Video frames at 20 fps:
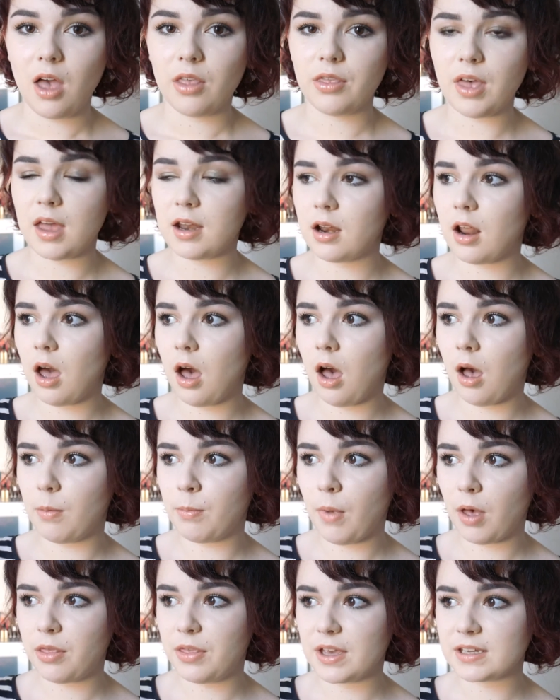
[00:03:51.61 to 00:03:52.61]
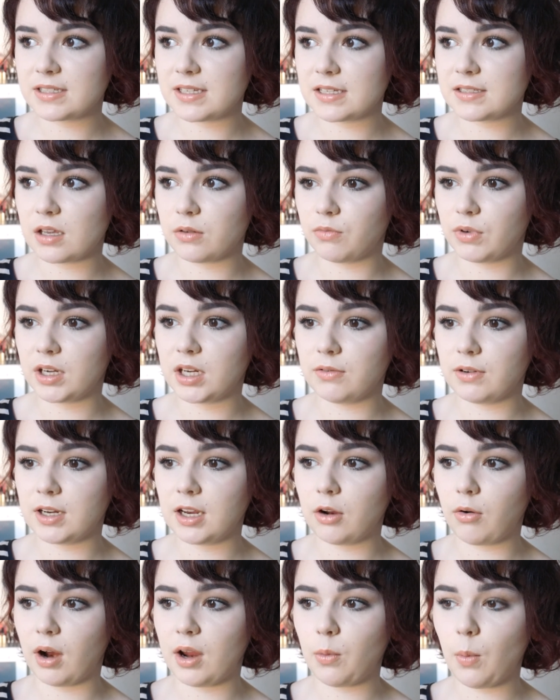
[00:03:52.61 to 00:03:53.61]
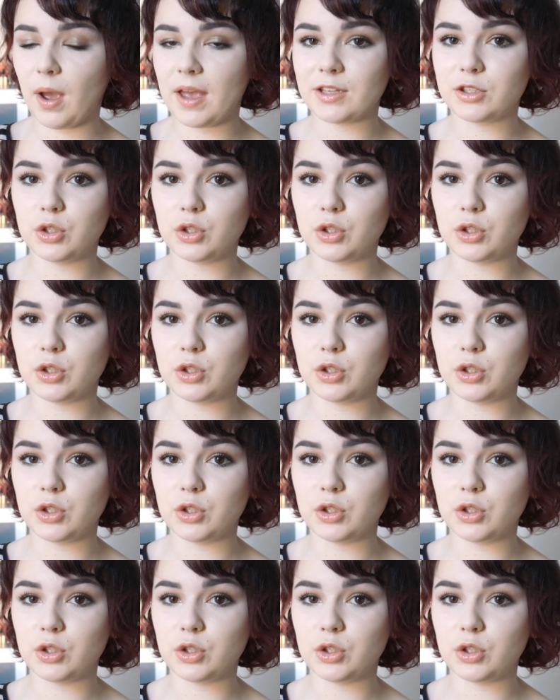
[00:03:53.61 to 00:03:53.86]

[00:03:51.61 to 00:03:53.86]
then this is a really, really great way